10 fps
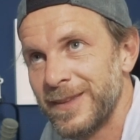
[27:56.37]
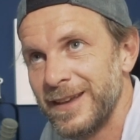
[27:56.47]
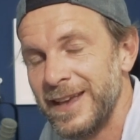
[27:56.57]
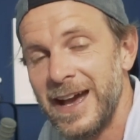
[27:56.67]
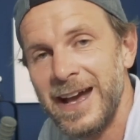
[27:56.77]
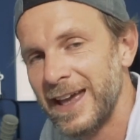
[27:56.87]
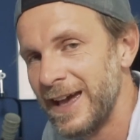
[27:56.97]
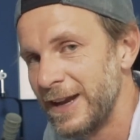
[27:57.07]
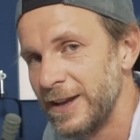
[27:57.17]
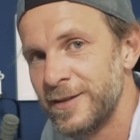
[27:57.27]
yeah,
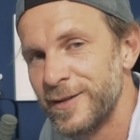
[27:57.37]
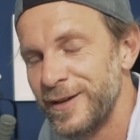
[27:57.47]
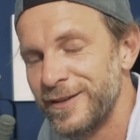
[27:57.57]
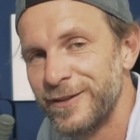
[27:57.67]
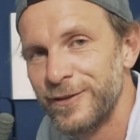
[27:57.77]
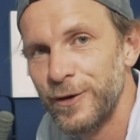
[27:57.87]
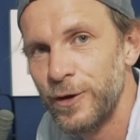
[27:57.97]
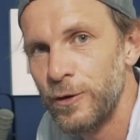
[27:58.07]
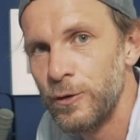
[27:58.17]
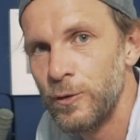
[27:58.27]
again, it's
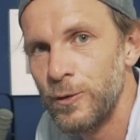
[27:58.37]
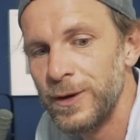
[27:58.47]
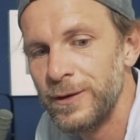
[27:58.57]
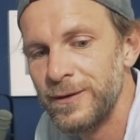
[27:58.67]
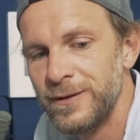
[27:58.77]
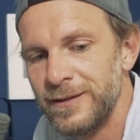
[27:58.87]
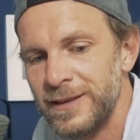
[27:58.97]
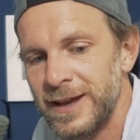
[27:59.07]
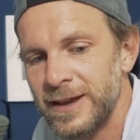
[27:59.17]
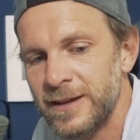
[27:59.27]
so
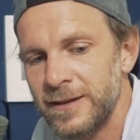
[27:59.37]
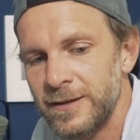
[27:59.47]
like